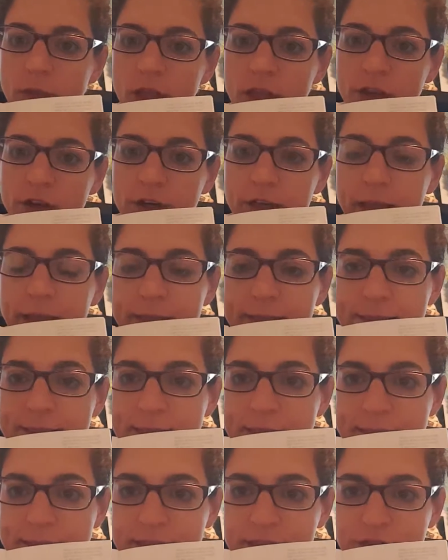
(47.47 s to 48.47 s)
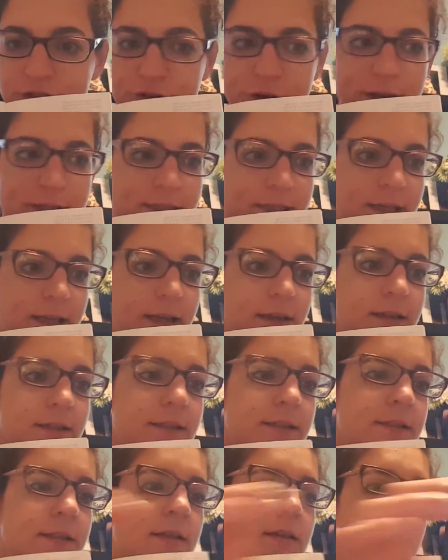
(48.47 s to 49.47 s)
your like seeds and
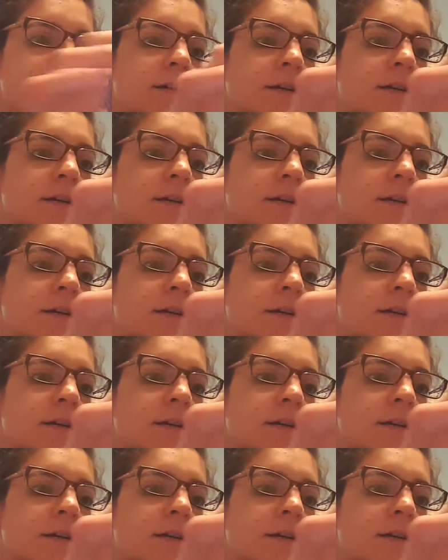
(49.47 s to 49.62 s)
dressings,